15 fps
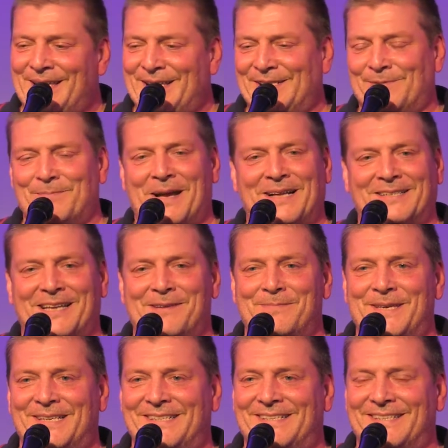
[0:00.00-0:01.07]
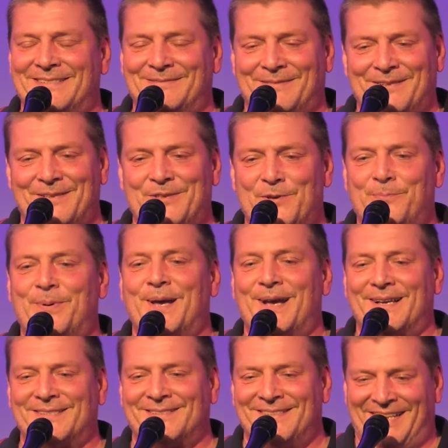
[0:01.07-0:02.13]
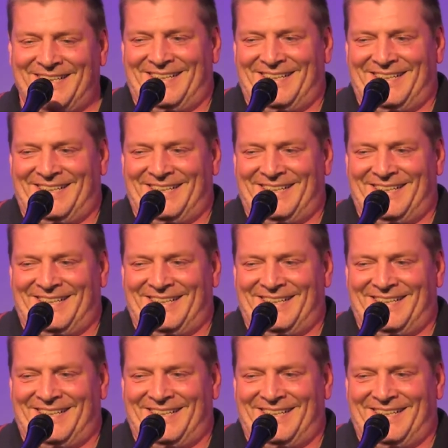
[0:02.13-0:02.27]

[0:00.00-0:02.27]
smiled at me and he said, "You pass."